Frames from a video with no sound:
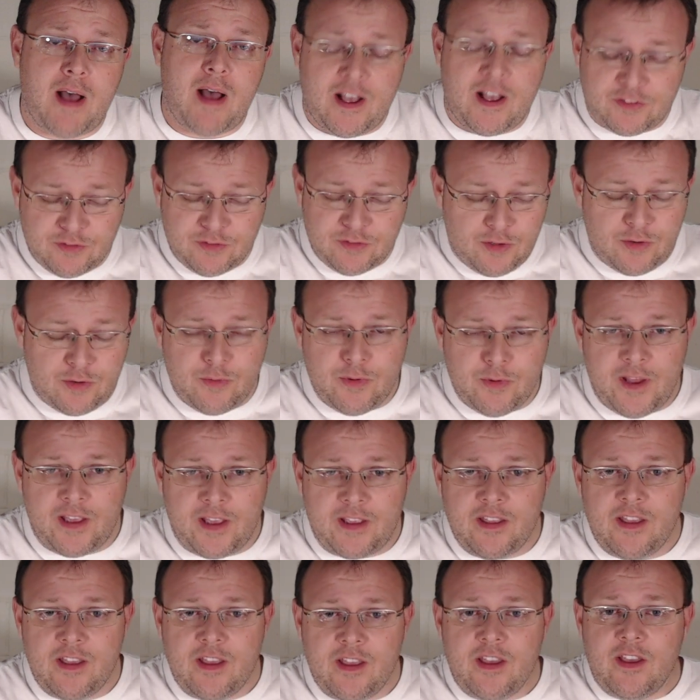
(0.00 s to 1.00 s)
box real
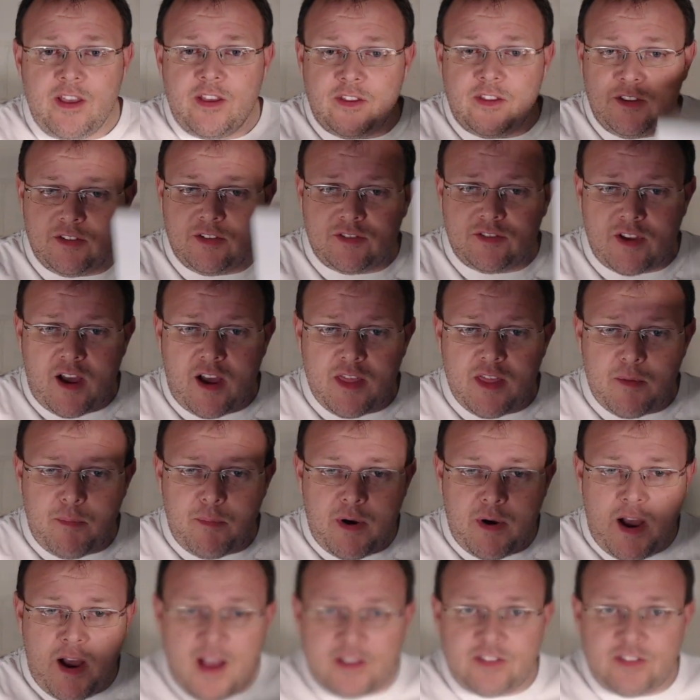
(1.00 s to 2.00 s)
quick. You saw the
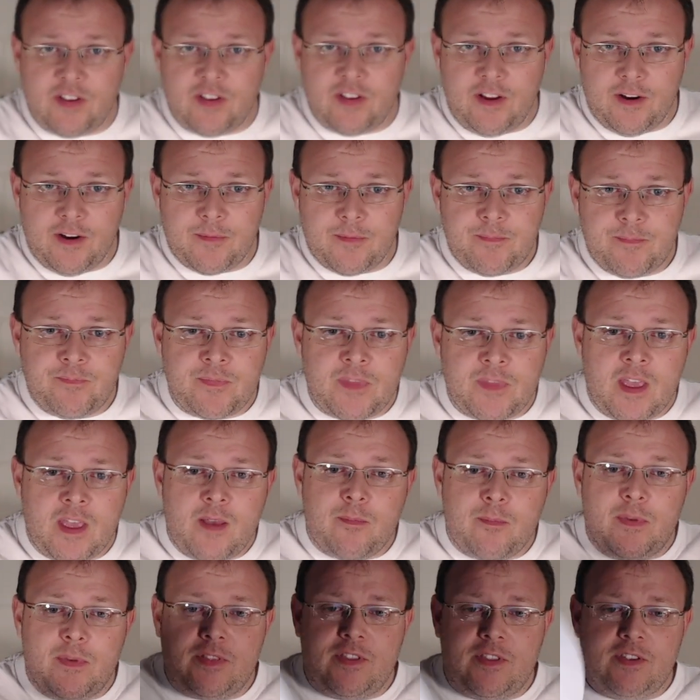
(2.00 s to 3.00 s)
box here,
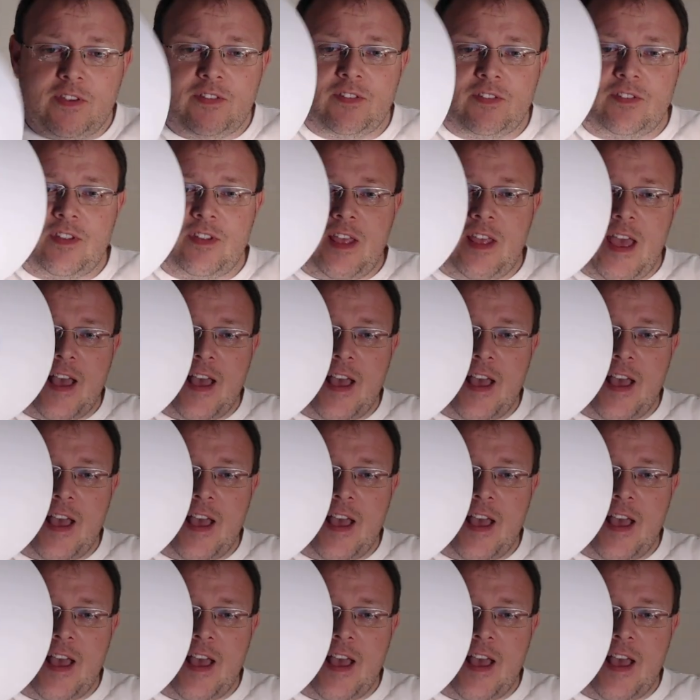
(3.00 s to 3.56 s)
but this is the